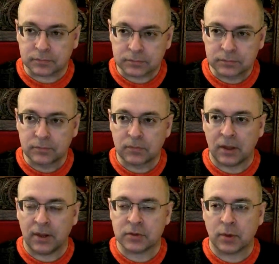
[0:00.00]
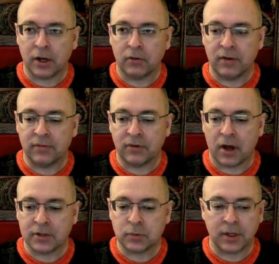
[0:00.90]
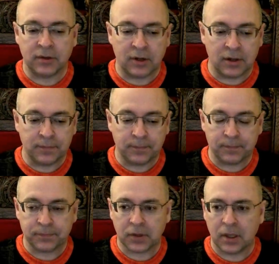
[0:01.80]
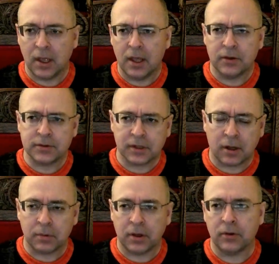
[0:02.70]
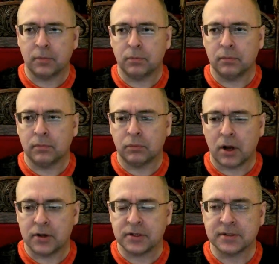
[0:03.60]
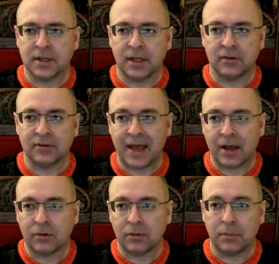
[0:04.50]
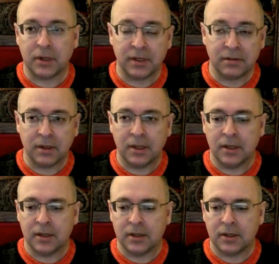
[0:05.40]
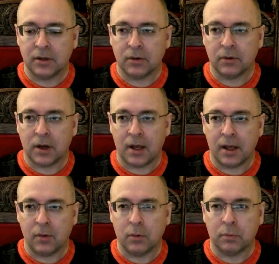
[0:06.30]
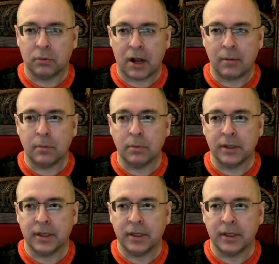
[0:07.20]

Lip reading: That's why Grave of Gods will get done. There's a couple other projects I'd like to tackle, but I will probably,